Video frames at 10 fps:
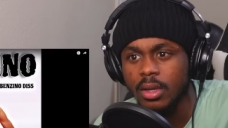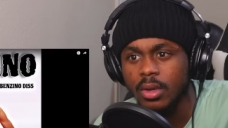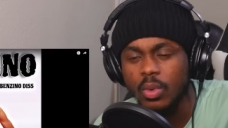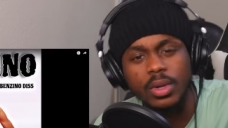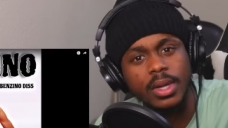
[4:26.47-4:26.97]

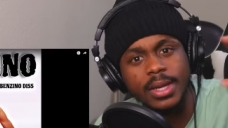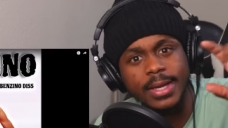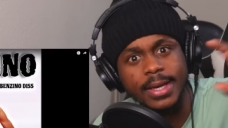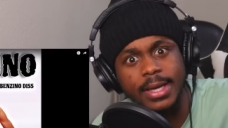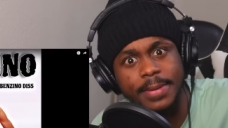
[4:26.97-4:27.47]
With a
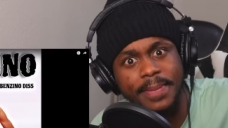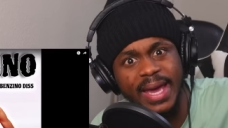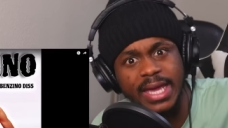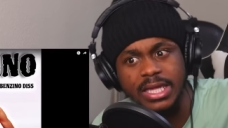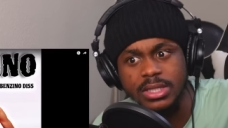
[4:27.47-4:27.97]
nigga he
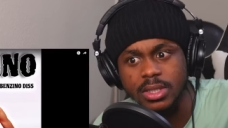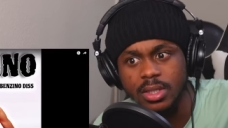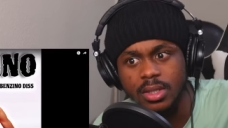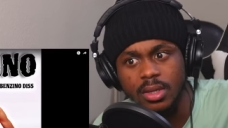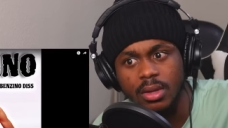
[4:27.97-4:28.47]
bait.
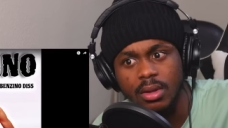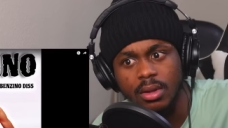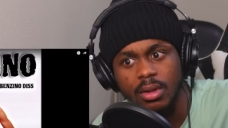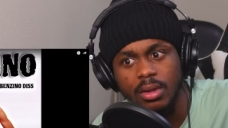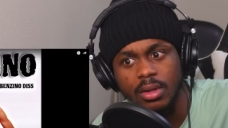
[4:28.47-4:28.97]

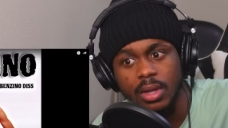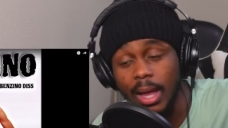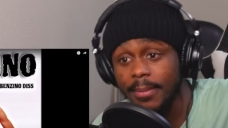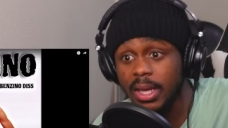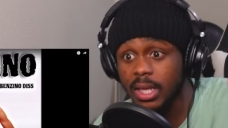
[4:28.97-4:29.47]
I
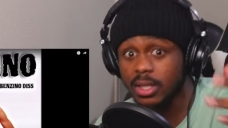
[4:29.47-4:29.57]
mean,